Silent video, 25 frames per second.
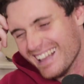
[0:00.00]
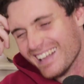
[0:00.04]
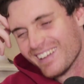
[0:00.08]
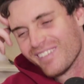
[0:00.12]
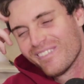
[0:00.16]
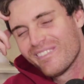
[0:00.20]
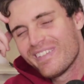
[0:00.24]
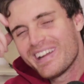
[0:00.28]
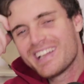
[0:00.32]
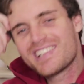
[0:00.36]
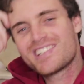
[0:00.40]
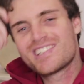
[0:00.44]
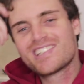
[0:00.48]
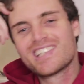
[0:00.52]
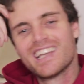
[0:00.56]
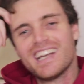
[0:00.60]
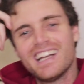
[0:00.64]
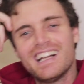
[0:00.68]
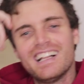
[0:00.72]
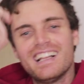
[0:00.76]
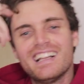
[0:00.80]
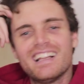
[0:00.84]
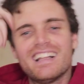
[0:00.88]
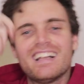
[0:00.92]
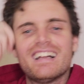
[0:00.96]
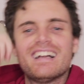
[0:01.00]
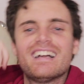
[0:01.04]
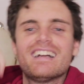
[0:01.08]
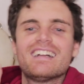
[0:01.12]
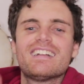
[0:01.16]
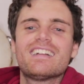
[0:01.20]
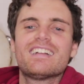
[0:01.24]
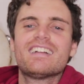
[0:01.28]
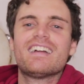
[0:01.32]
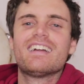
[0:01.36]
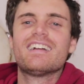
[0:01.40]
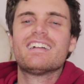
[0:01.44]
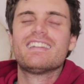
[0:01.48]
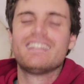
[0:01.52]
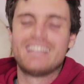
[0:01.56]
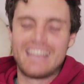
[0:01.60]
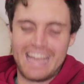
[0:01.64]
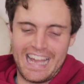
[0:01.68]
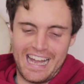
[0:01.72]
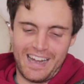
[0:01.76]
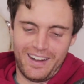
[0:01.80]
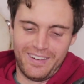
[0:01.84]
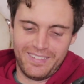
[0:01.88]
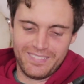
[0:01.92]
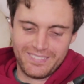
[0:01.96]
Which
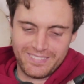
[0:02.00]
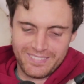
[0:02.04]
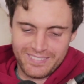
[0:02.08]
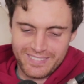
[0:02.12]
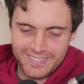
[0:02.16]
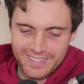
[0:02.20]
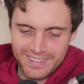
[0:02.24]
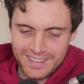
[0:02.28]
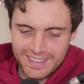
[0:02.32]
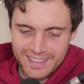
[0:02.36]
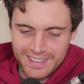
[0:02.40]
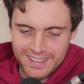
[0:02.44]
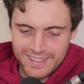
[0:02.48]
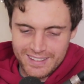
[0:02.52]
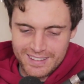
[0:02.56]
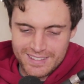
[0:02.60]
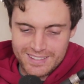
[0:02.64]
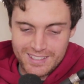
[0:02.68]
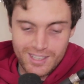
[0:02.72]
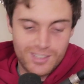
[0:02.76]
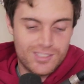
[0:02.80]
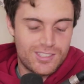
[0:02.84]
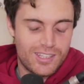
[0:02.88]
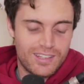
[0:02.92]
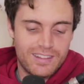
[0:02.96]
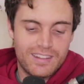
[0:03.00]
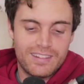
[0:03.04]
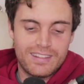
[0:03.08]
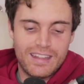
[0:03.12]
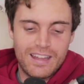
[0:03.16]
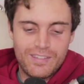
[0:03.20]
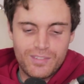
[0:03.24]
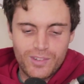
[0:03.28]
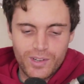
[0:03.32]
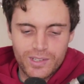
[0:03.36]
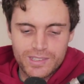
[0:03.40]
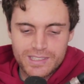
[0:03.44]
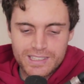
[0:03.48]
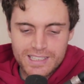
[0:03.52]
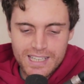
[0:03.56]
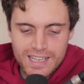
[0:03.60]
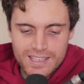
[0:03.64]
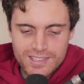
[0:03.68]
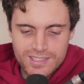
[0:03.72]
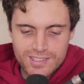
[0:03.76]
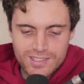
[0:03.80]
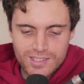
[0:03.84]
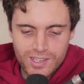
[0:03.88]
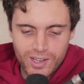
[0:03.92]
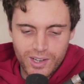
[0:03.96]
now, so that they've gone,
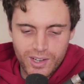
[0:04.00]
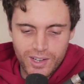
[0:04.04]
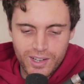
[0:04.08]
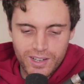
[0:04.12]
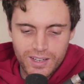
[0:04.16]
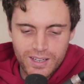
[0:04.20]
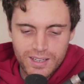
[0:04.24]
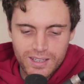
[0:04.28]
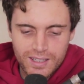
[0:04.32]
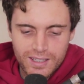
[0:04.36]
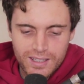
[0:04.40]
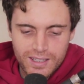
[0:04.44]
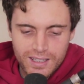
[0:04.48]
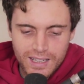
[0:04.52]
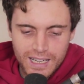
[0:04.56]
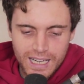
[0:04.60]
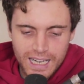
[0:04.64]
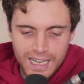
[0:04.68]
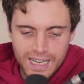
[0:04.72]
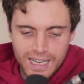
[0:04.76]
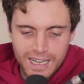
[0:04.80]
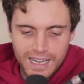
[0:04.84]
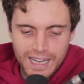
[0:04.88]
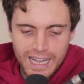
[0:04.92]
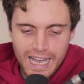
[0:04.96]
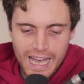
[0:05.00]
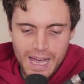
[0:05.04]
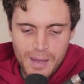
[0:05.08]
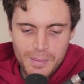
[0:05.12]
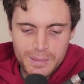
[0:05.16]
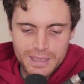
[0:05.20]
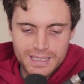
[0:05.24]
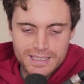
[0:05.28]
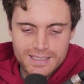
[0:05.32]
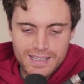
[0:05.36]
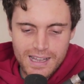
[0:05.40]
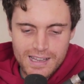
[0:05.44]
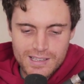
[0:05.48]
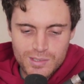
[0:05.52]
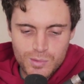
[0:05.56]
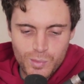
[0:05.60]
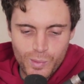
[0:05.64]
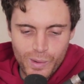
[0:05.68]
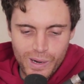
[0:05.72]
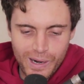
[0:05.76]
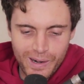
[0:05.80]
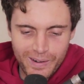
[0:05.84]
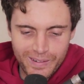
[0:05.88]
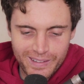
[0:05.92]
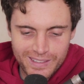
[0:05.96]
yes, sir. How many days
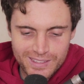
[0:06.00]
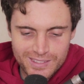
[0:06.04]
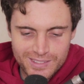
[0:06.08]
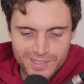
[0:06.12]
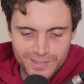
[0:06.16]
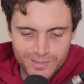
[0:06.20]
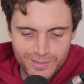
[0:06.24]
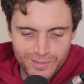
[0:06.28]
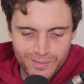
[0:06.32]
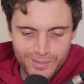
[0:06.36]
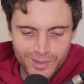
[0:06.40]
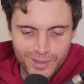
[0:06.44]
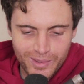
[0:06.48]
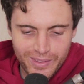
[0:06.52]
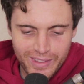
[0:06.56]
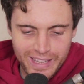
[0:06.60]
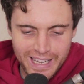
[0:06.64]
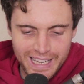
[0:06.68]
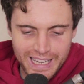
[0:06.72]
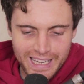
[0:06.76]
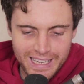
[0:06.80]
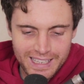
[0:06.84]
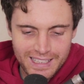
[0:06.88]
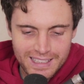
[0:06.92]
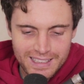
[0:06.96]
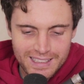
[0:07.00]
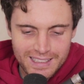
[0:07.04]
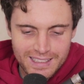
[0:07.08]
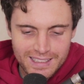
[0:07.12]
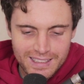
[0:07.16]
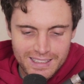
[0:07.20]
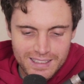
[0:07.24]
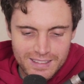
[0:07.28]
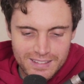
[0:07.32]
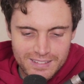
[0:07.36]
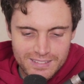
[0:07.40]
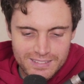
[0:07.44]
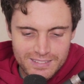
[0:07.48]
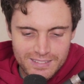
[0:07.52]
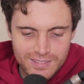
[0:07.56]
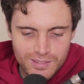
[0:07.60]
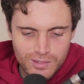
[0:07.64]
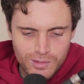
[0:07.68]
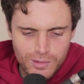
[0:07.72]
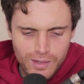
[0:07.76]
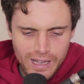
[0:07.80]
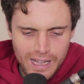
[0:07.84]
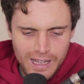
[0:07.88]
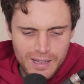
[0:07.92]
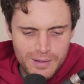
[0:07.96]
wearing will they
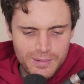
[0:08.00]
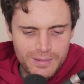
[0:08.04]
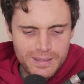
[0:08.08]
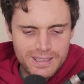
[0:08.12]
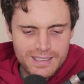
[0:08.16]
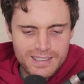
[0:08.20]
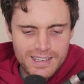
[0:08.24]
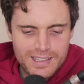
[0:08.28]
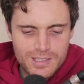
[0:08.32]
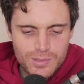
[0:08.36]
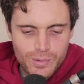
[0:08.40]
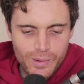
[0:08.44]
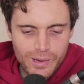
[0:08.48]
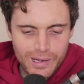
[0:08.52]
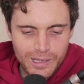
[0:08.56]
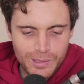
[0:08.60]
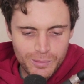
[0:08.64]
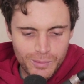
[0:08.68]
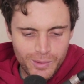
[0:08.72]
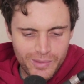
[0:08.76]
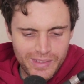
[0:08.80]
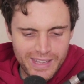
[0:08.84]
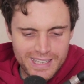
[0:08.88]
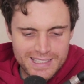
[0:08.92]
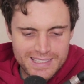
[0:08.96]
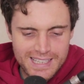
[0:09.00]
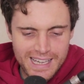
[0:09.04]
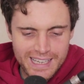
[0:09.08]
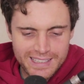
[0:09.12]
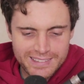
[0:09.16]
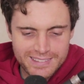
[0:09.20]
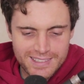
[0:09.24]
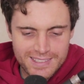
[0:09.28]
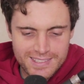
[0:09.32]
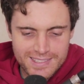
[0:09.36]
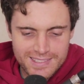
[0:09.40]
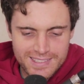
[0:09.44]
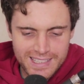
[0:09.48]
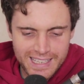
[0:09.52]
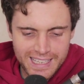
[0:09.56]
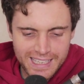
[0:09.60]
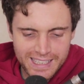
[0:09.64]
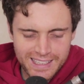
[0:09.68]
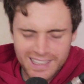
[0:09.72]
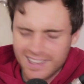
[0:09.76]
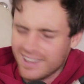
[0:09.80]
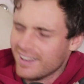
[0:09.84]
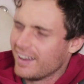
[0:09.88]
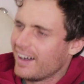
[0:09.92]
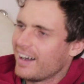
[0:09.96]
take to
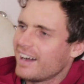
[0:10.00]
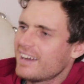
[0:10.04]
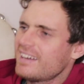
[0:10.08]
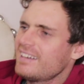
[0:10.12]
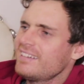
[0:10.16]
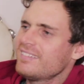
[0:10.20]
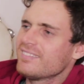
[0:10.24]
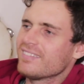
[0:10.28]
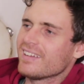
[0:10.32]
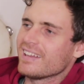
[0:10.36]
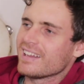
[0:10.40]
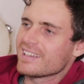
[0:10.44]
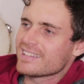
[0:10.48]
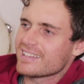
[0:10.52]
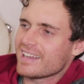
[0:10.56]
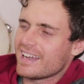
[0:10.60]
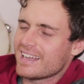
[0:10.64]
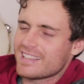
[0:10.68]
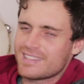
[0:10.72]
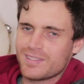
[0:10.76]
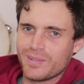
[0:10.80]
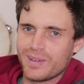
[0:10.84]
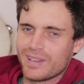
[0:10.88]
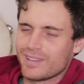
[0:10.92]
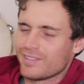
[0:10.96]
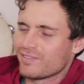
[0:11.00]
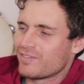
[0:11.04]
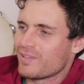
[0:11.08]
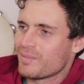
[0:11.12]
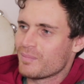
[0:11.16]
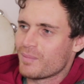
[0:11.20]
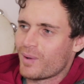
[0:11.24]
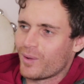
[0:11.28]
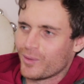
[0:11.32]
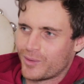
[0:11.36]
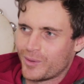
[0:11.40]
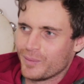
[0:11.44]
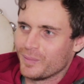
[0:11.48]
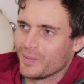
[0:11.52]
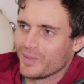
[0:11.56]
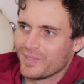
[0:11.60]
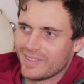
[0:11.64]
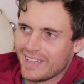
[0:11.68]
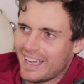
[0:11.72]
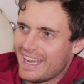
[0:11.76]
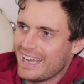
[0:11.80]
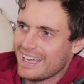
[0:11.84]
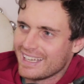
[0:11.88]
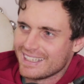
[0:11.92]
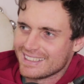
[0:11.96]
stink? I didn't realize I had to wear them for multiple
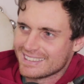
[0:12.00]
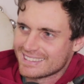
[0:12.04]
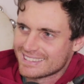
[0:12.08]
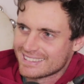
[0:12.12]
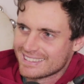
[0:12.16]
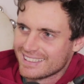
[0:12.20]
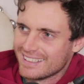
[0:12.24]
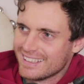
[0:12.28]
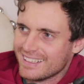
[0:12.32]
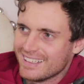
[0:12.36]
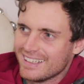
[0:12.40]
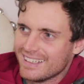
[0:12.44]
days.